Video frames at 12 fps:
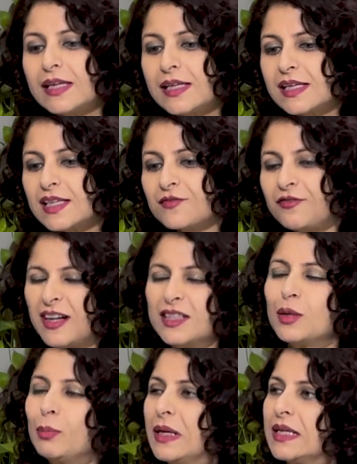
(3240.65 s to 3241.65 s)
is
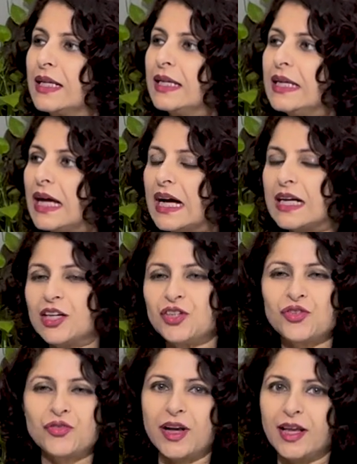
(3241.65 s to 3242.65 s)
fundamentally a
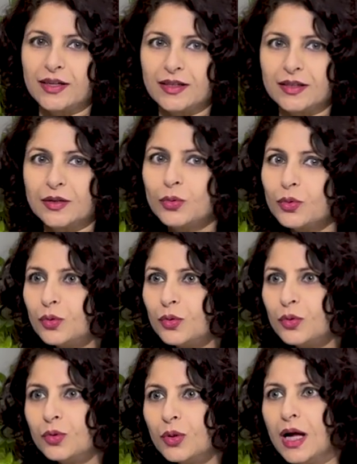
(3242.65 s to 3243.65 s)
contrarian
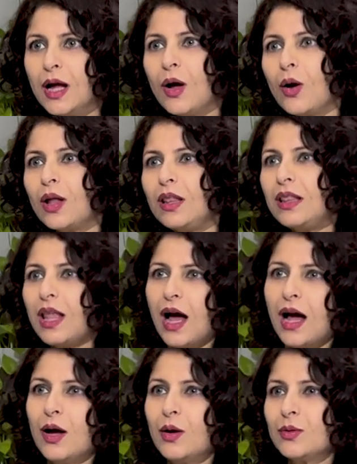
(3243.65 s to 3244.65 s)
who
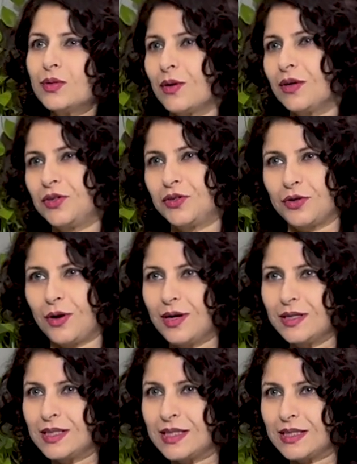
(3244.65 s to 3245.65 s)
loves or
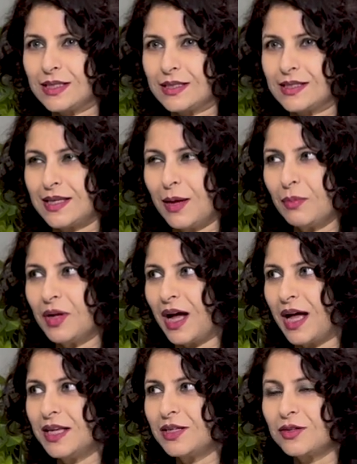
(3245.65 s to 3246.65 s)
draws some
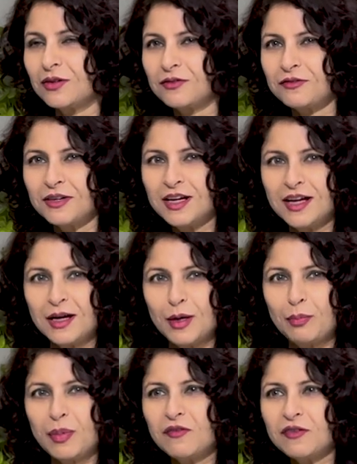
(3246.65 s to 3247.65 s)
kind of
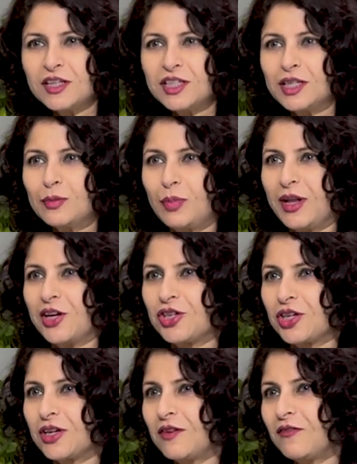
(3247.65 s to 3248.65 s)
perverted
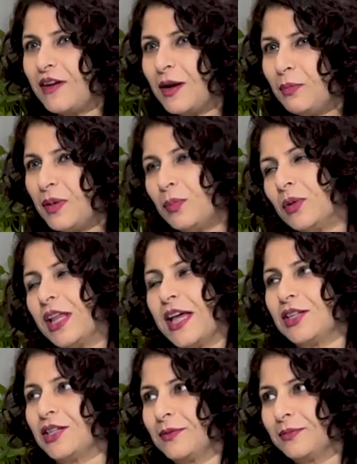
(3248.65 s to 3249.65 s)
pleasure when people
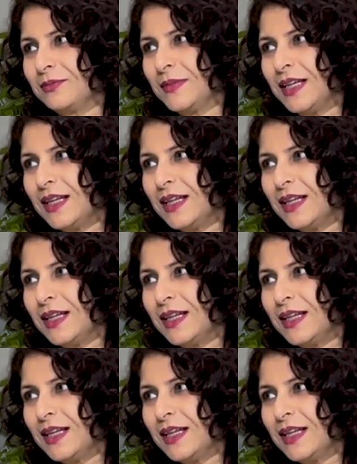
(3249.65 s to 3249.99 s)
hate him.